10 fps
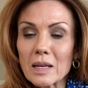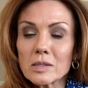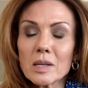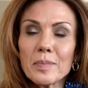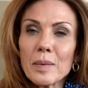
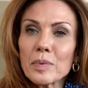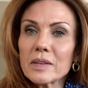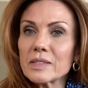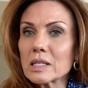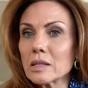some people
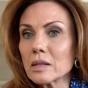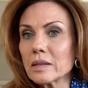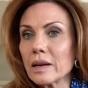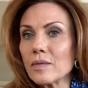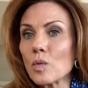have said that
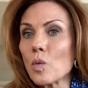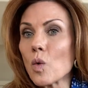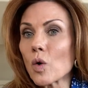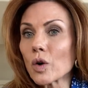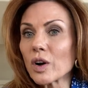they've
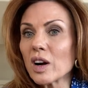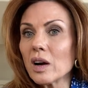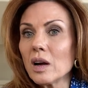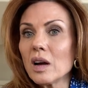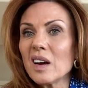worn
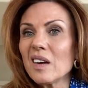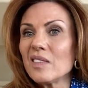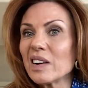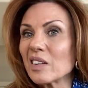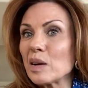
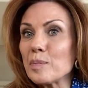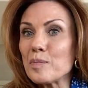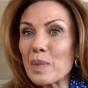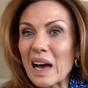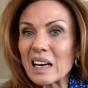very
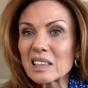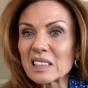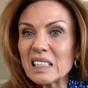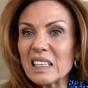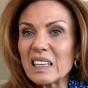
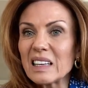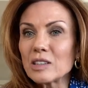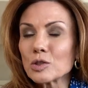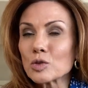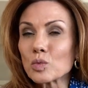badly and they
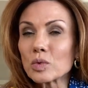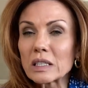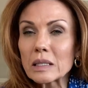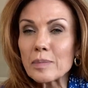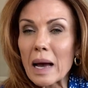looked
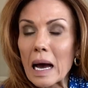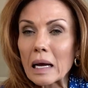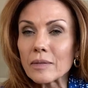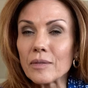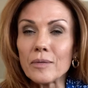really
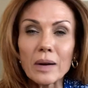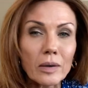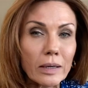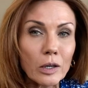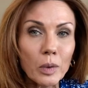bad
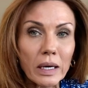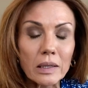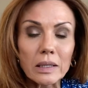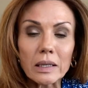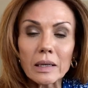very
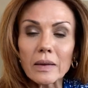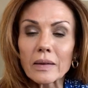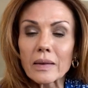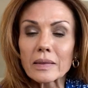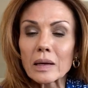quickly and
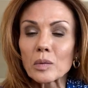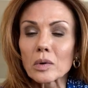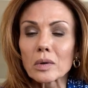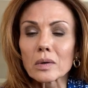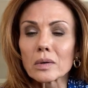that they
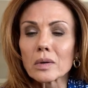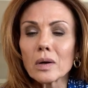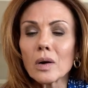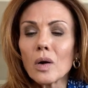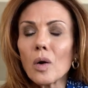were
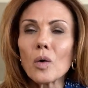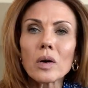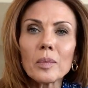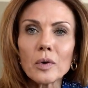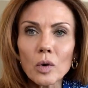
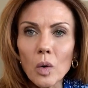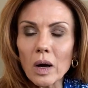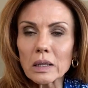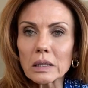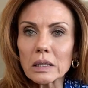horrible
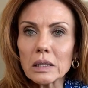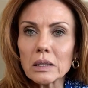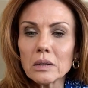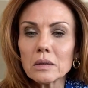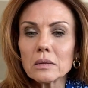quality.